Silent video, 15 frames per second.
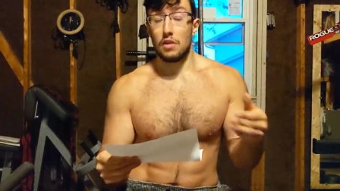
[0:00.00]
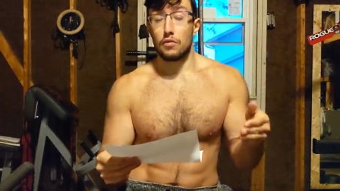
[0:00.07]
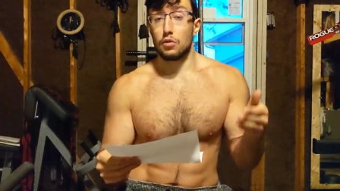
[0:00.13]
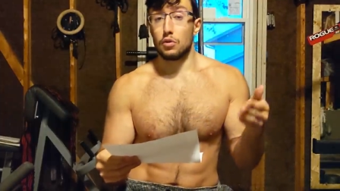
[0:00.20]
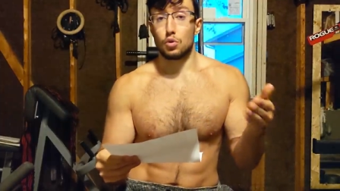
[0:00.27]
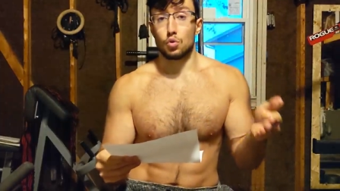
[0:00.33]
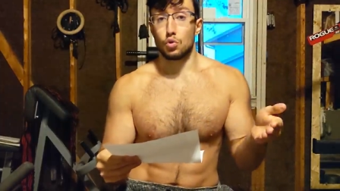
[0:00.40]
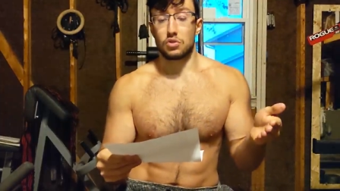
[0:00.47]

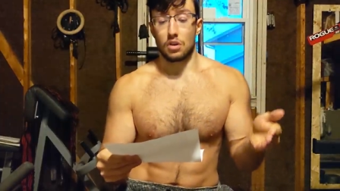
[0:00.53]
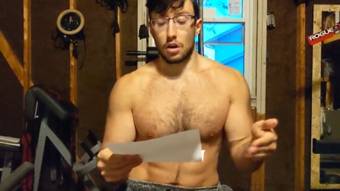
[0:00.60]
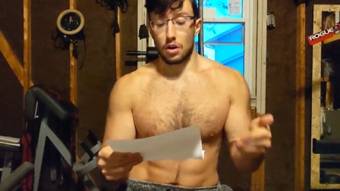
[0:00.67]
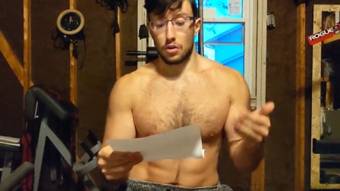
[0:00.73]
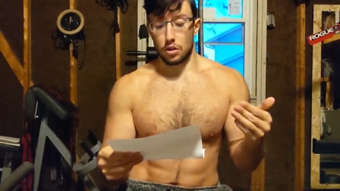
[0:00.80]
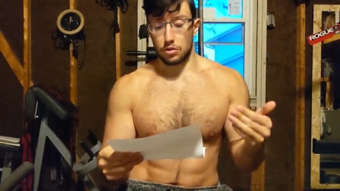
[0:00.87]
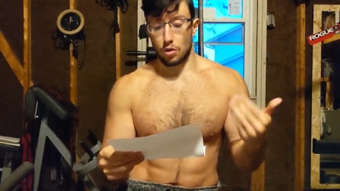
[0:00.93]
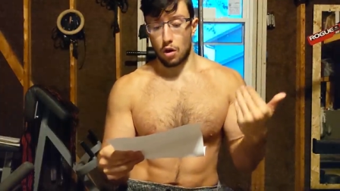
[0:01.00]
even those that
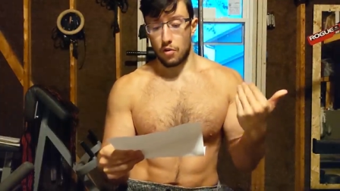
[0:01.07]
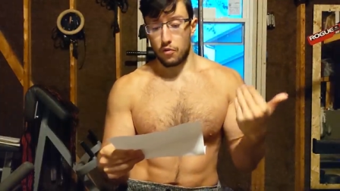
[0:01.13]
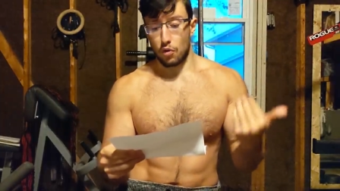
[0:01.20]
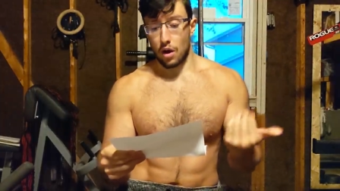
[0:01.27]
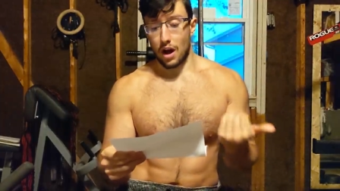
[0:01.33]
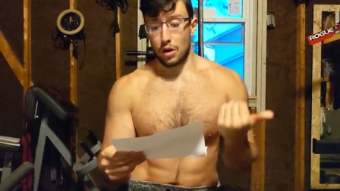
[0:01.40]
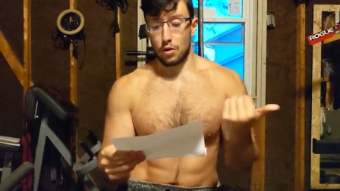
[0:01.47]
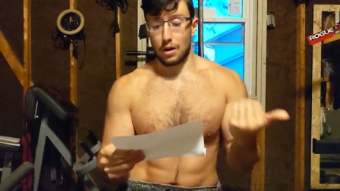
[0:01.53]
are not of
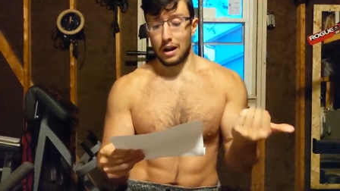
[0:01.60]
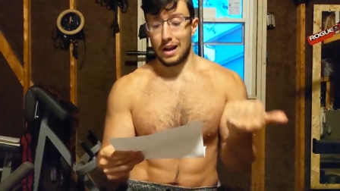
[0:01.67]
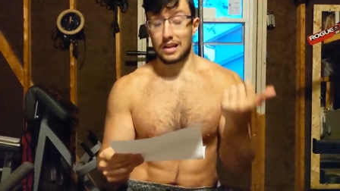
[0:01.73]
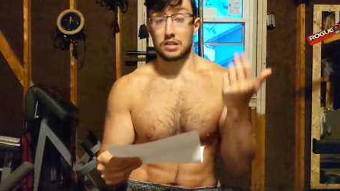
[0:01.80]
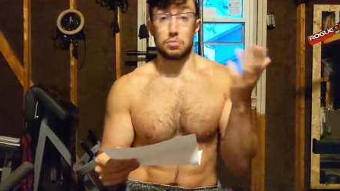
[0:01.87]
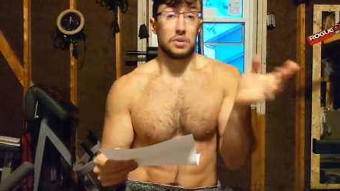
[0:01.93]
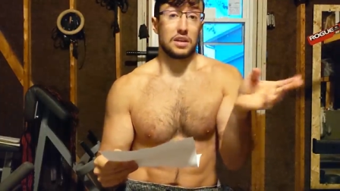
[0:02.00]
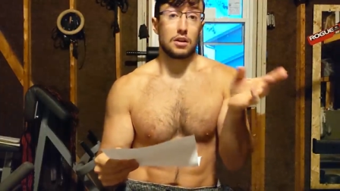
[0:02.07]
a higher
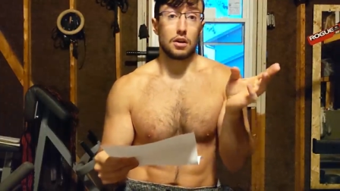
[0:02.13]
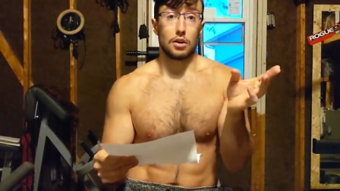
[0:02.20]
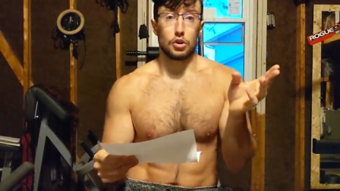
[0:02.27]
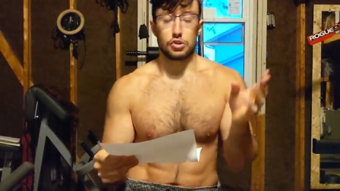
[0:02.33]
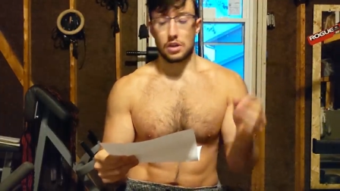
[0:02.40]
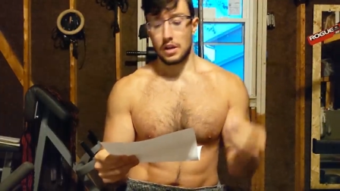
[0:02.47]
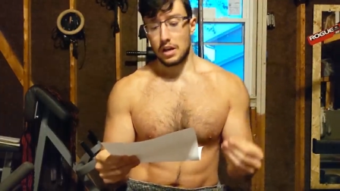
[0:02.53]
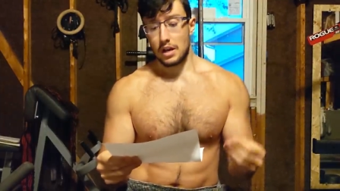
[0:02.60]
class,
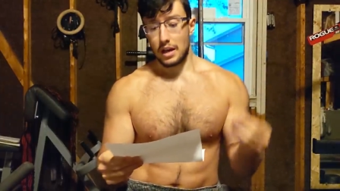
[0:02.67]
because